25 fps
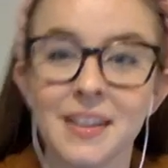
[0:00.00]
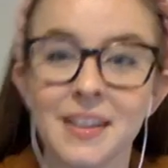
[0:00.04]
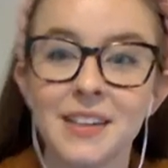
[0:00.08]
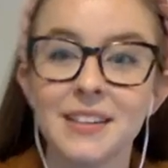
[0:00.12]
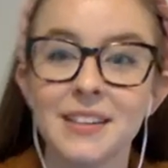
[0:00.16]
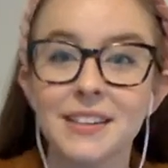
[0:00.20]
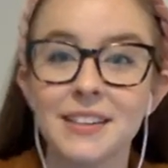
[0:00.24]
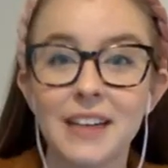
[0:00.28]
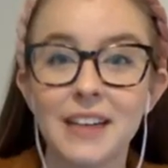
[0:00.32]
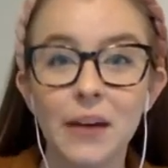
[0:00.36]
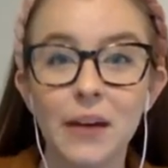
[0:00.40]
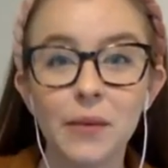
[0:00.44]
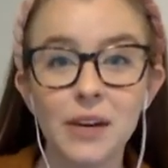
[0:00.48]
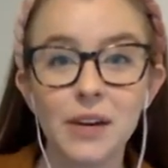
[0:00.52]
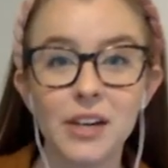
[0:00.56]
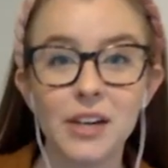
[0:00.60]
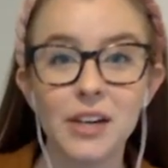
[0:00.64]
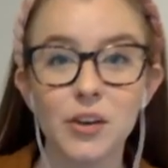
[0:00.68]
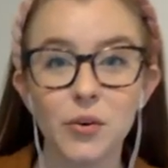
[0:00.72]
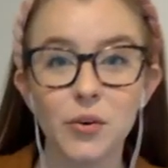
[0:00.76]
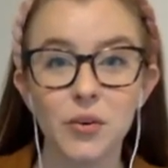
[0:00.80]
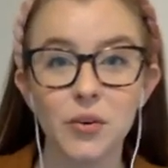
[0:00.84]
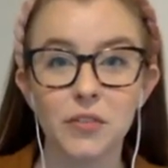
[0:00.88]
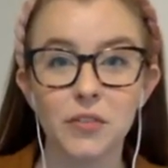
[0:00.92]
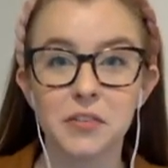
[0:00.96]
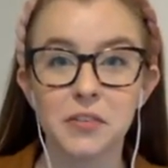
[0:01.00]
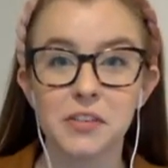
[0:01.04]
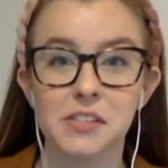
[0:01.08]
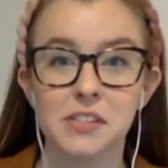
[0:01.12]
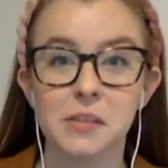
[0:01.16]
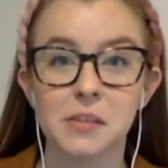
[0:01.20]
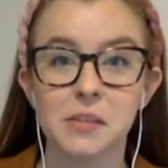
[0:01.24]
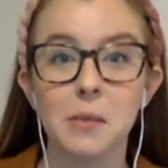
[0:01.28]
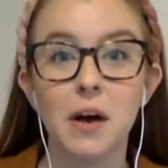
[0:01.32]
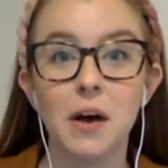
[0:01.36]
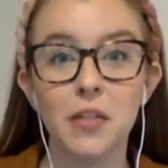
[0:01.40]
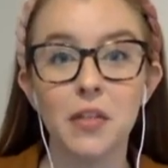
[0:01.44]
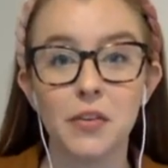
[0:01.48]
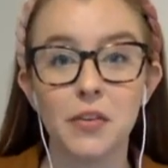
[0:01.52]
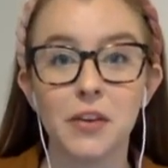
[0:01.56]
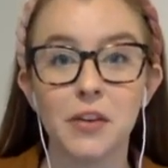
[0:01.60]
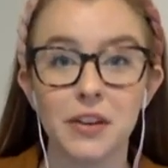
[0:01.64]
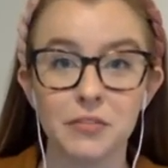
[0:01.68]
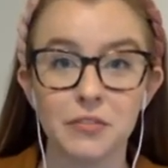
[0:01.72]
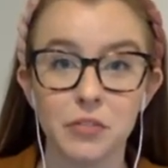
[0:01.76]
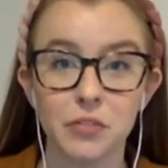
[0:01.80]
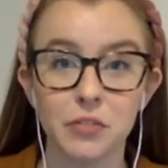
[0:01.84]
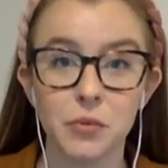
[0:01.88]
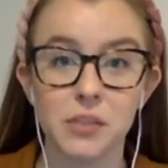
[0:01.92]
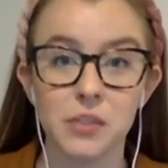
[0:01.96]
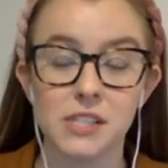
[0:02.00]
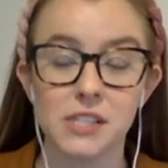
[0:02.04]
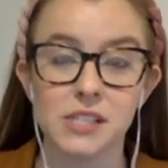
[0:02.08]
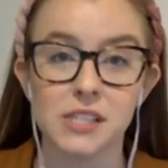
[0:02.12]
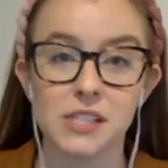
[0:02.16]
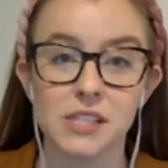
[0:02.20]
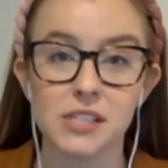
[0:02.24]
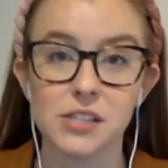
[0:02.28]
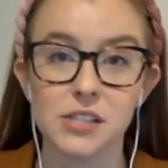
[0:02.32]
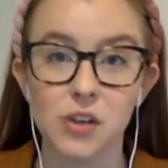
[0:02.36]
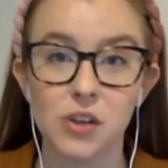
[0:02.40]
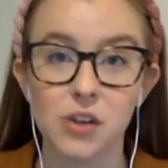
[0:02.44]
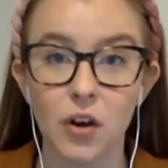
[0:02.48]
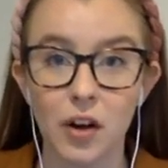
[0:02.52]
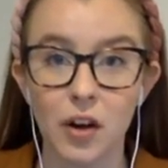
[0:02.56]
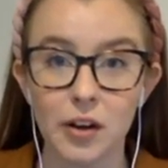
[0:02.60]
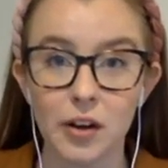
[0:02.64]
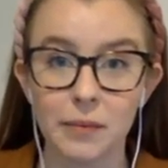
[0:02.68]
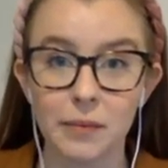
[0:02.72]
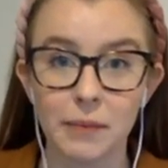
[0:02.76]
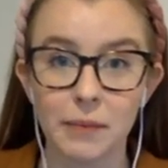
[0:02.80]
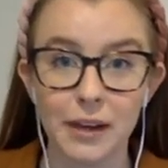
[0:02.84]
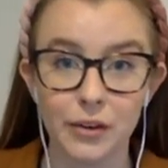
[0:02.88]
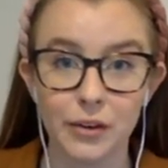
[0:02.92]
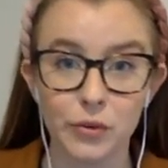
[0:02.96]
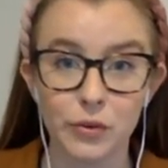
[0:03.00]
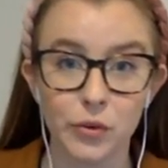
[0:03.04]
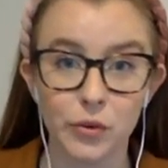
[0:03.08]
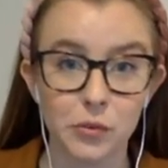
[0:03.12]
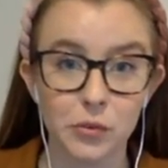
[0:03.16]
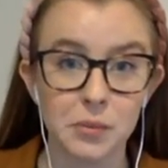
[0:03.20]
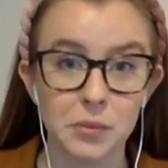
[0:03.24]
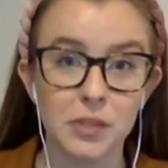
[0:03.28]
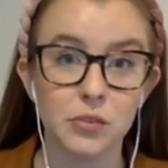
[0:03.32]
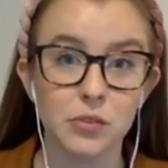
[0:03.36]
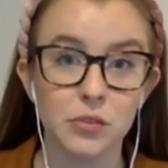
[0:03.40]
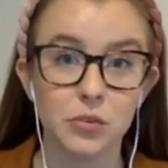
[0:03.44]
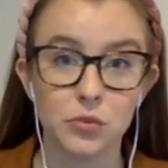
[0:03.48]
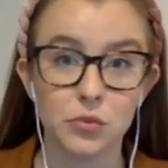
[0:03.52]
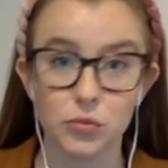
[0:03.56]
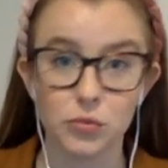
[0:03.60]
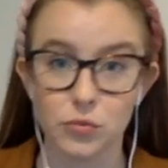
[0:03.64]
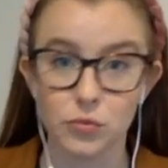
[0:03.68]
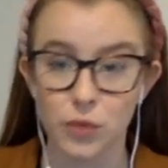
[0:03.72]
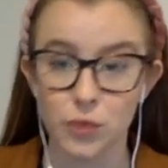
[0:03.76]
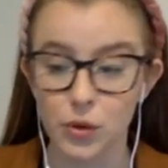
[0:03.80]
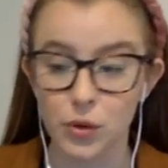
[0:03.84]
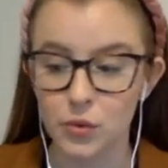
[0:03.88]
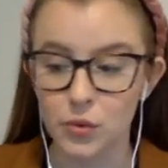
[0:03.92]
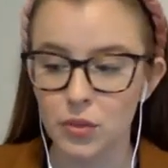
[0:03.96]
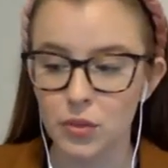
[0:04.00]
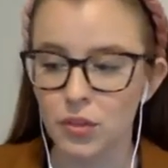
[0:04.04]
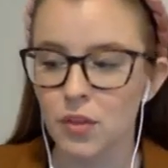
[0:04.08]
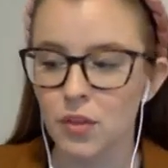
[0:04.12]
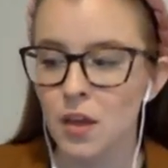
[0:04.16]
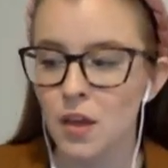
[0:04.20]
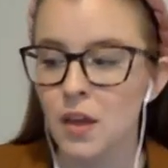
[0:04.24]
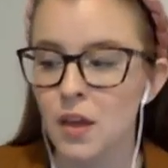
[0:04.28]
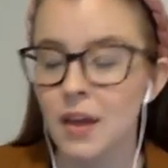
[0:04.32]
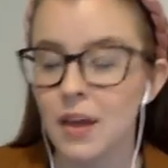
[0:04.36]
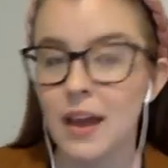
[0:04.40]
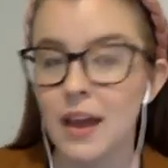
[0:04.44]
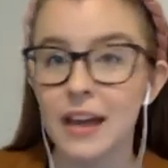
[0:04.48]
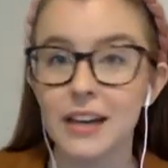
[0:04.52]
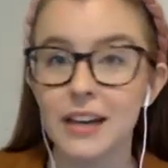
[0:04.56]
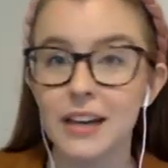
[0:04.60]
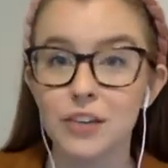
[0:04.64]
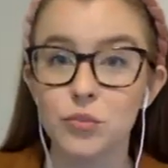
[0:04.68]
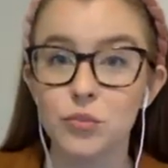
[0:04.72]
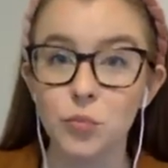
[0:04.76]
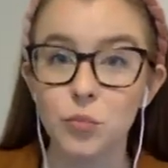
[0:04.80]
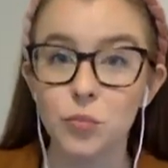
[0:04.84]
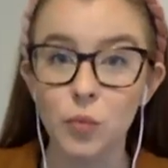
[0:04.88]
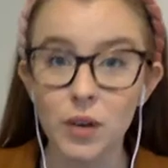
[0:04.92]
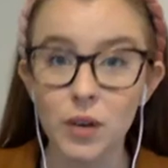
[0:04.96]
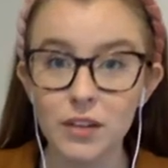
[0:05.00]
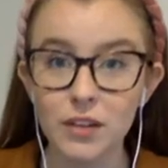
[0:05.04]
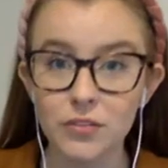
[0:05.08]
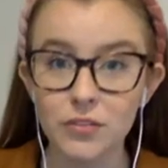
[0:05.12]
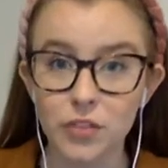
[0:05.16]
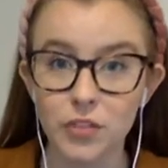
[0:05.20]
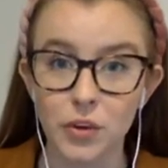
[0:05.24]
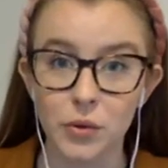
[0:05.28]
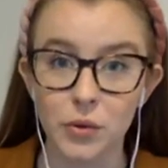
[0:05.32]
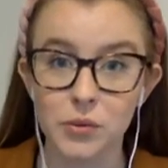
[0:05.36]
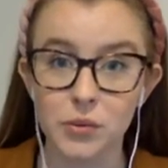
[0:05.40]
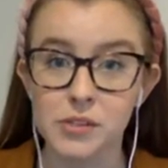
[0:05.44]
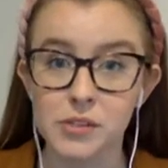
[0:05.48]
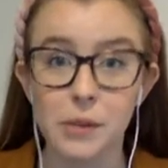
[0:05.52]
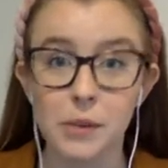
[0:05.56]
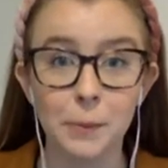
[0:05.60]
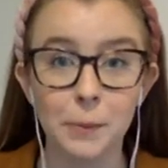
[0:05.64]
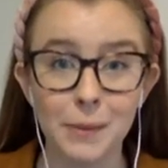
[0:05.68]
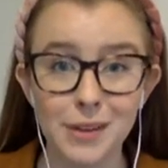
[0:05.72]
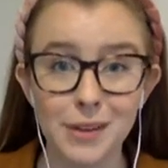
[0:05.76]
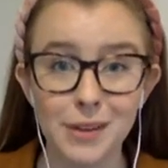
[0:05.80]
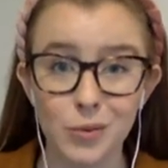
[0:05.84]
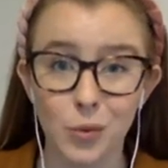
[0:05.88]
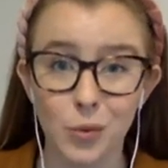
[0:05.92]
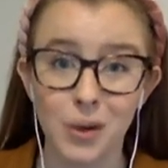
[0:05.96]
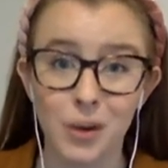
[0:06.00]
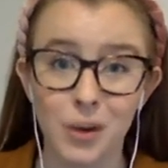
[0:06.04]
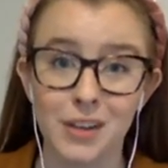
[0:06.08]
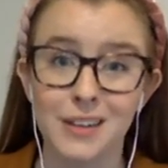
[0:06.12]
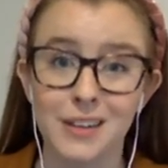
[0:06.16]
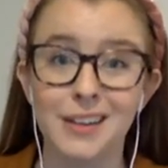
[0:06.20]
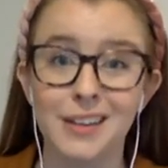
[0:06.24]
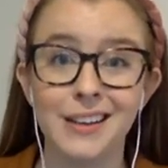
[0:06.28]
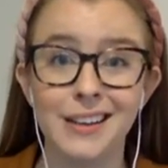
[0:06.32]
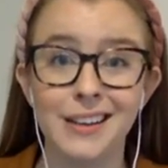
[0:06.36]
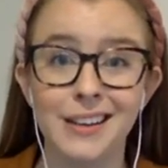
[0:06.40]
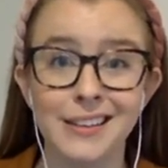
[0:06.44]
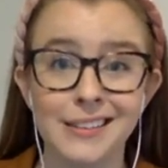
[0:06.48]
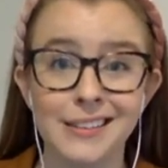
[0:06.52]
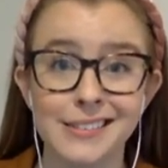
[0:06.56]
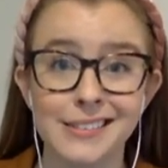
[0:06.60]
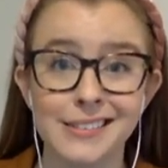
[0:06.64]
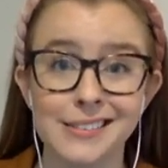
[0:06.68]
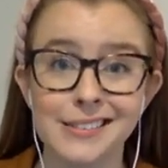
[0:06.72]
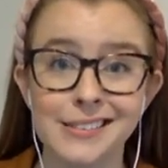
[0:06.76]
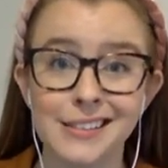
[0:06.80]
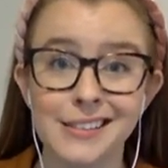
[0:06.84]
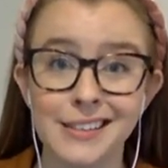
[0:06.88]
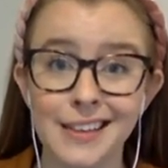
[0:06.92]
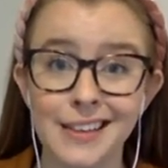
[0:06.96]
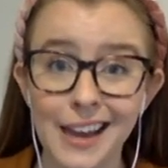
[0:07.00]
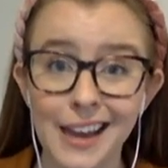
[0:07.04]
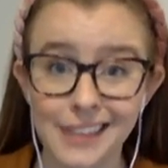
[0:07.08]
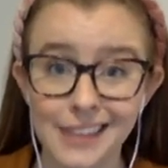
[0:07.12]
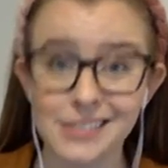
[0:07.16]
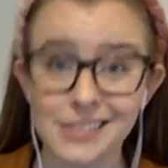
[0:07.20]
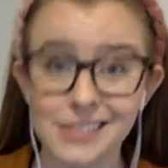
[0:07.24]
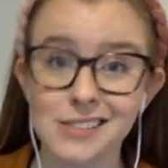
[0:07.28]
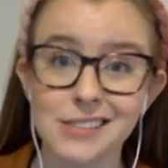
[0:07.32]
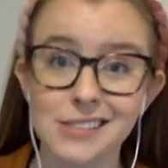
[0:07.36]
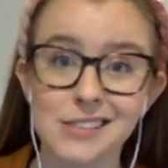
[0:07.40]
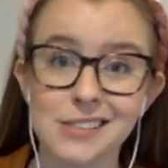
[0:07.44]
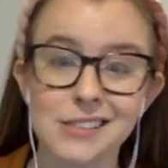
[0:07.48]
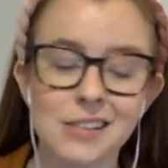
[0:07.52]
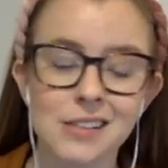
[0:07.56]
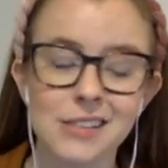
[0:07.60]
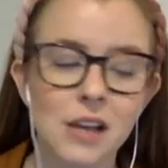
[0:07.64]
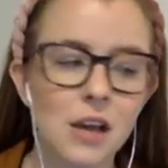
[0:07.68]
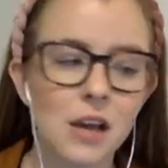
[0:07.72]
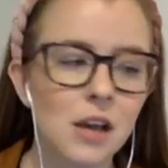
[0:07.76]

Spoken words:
Now we're going to go over some other influences on microbial growth. And one of those, a big one, is gases.